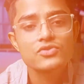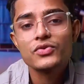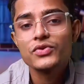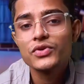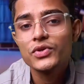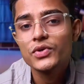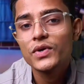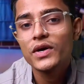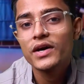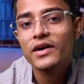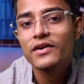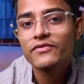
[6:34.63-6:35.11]

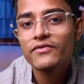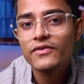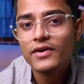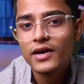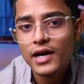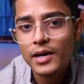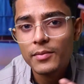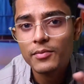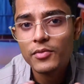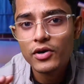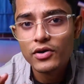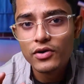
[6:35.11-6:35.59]
you have
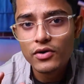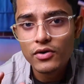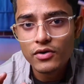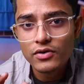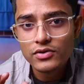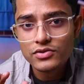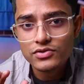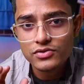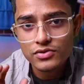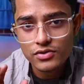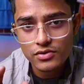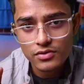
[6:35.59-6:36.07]
come
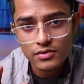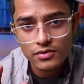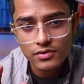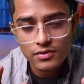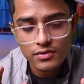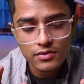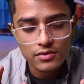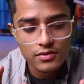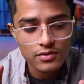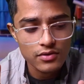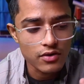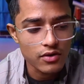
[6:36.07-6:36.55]
across
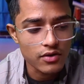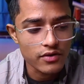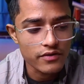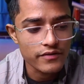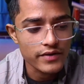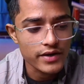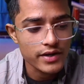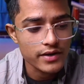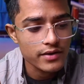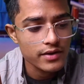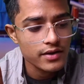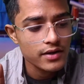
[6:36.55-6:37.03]
long
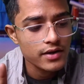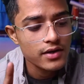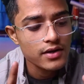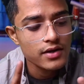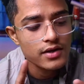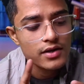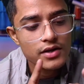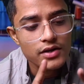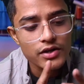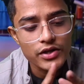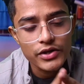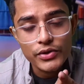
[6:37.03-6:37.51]
way.
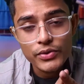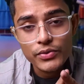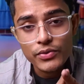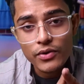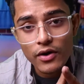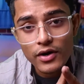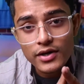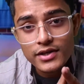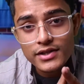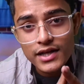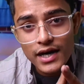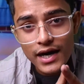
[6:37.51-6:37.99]
You
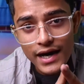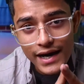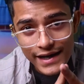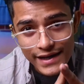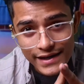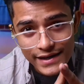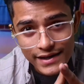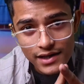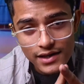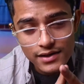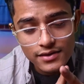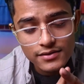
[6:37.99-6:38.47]
got the
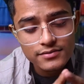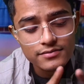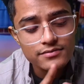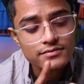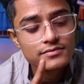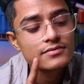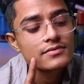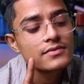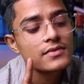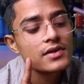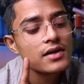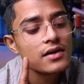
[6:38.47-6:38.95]
idea,
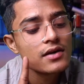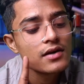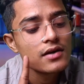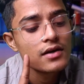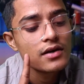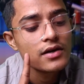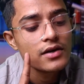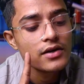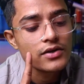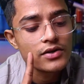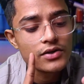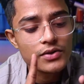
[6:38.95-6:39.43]

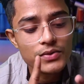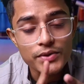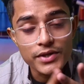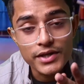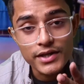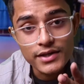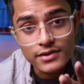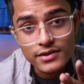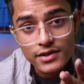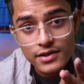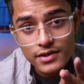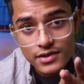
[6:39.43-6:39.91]
you
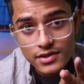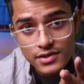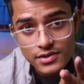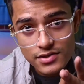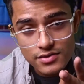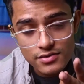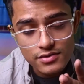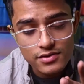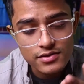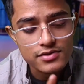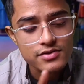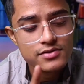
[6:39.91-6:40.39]
did the
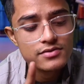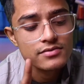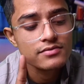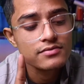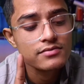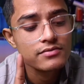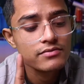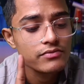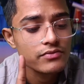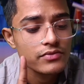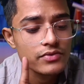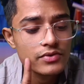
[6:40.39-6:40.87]
research,
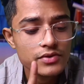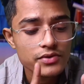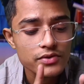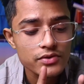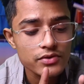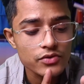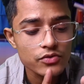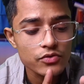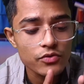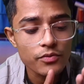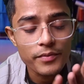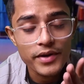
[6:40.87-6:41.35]

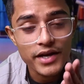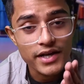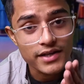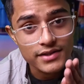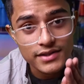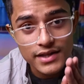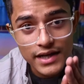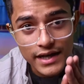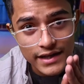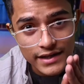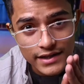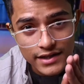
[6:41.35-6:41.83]
you make
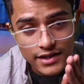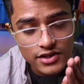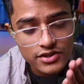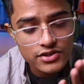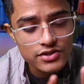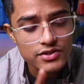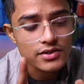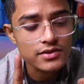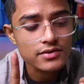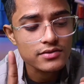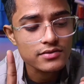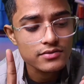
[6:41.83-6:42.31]
the
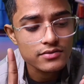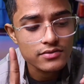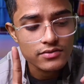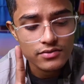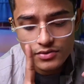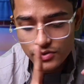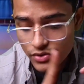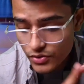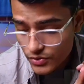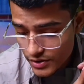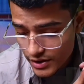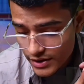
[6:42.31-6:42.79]
ideation,
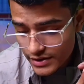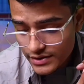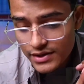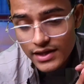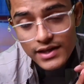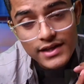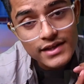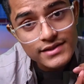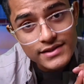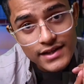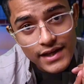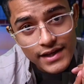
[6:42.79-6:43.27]
you did the
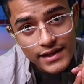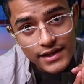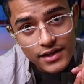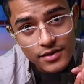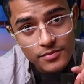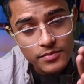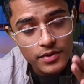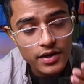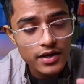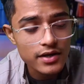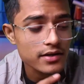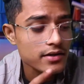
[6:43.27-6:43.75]
designing
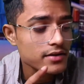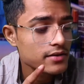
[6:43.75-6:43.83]
part,